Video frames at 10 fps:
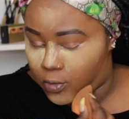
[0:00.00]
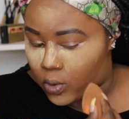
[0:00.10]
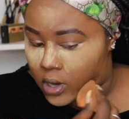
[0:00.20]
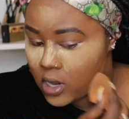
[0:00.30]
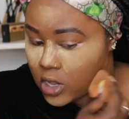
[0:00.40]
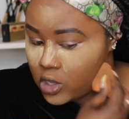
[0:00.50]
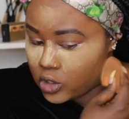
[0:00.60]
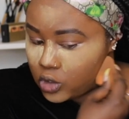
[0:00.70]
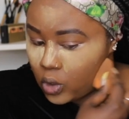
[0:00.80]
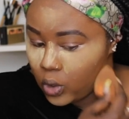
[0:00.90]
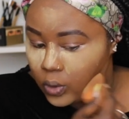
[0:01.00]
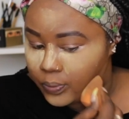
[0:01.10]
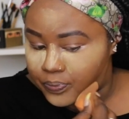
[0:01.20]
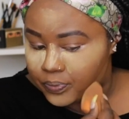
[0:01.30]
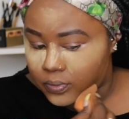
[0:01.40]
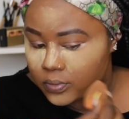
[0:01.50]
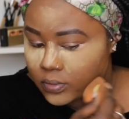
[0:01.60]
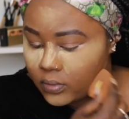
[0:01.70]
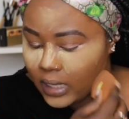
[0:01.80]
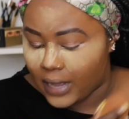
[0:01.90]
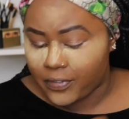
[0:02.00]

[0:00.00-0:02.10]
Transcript: for. So I